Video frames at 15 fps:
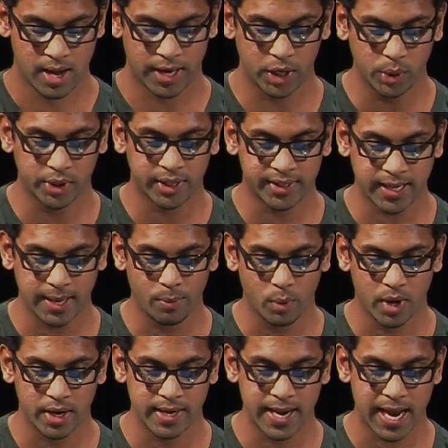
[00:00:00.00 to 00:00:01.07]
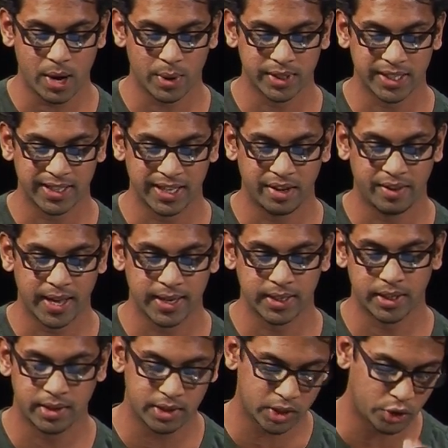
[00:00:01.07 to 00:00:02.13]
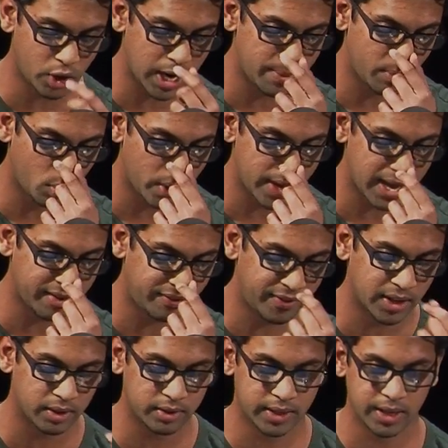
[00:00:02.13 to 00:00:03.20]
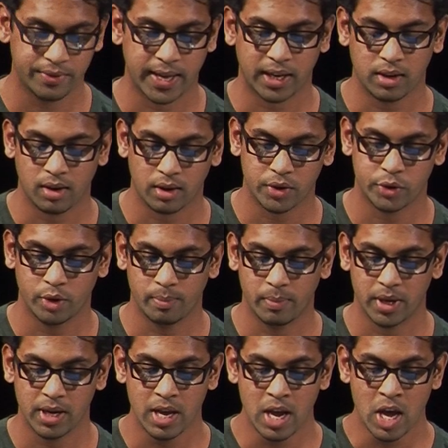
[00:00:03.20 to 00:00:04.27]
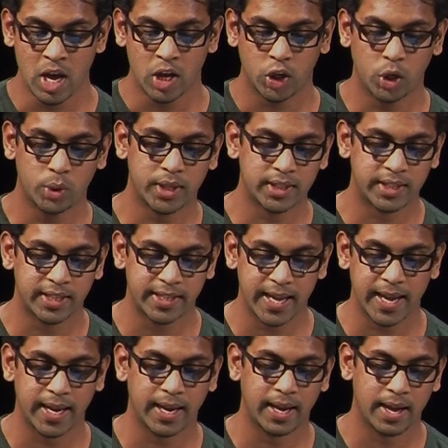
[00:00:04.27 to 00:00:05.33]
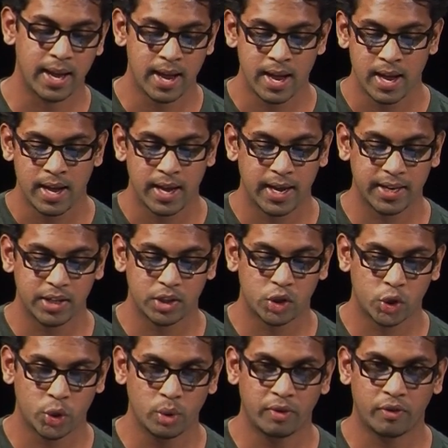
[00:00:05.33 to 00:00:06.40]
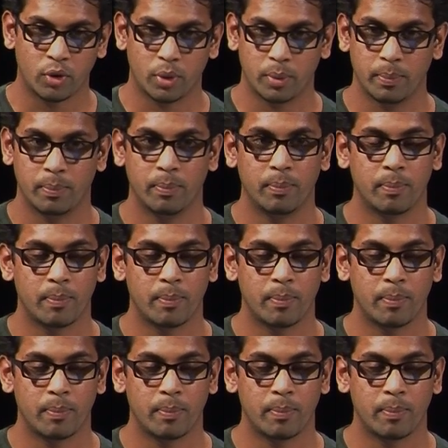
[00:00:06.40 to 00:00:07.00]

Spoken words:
I use the same word now as I did then to describe what I felt in that classroom, but use it today in its true form.